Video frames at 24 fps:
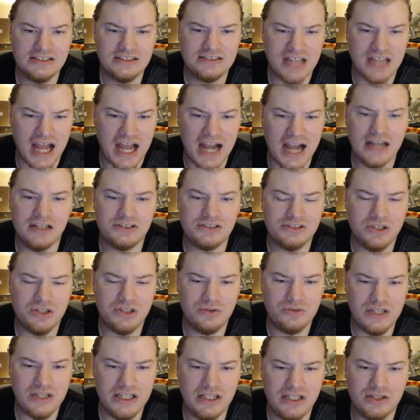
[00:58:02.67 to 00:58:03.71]
Titus
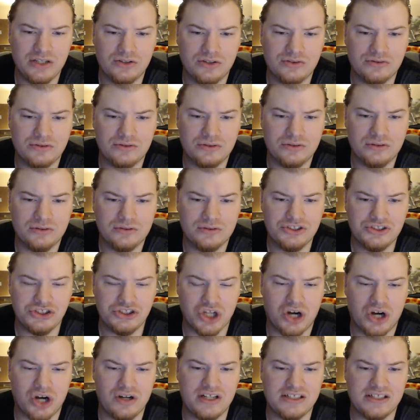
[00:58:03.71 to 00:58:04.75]
O'Neil
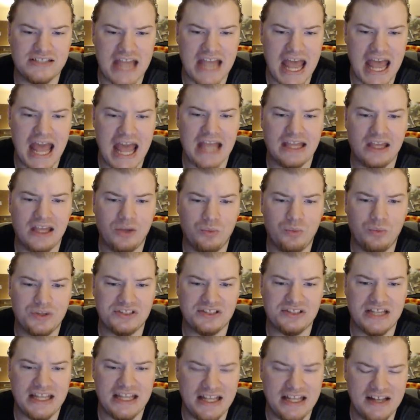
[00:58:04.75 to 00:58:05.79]
started tagging
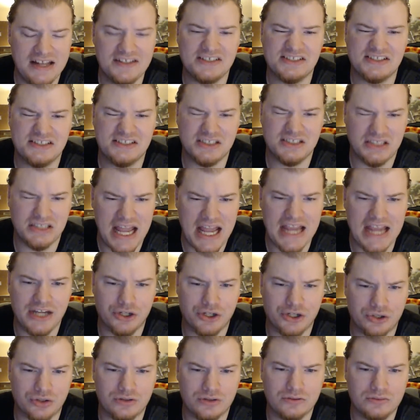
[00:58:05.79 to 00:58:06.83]
with Heath
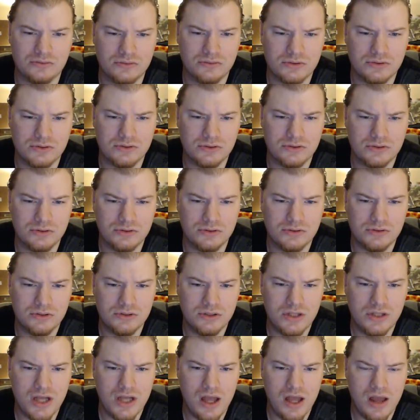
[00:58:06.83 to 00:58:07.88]
Slater.
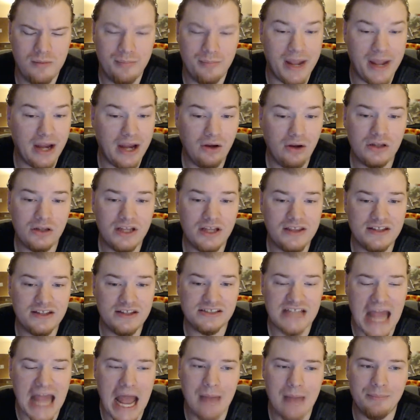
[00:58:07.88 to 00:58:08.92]
Apparently
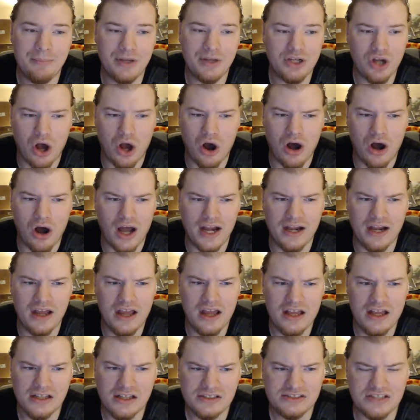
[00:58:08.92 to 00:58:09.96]
this happened on
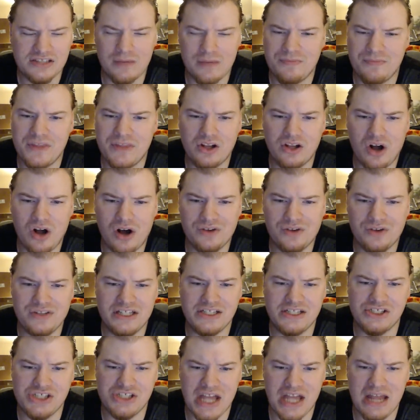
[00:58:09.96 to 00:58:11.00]
something called
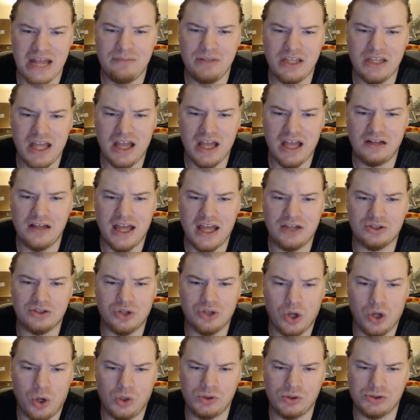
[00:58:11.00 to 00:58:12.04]
the JBL and
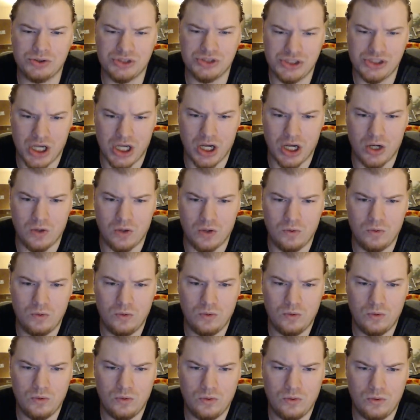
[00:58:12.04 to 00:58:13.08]
Cole show,
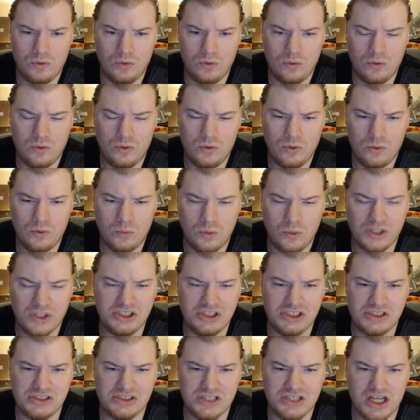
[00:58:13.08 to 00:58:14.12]
which
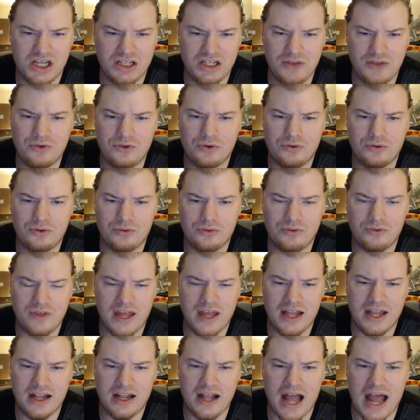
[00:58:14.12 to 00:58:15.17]
is another
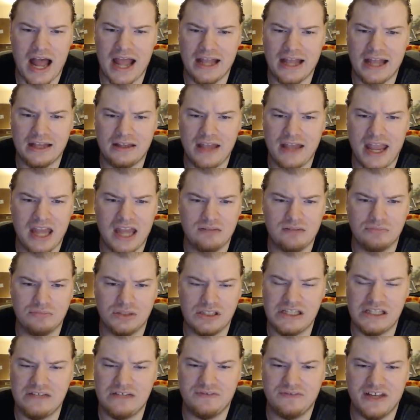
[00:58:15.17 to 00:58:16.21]
thing I can't
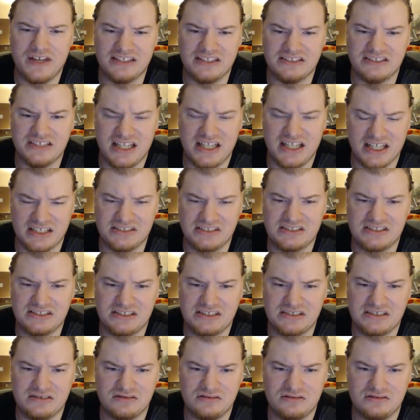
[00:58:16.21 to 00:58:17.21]
believe exists.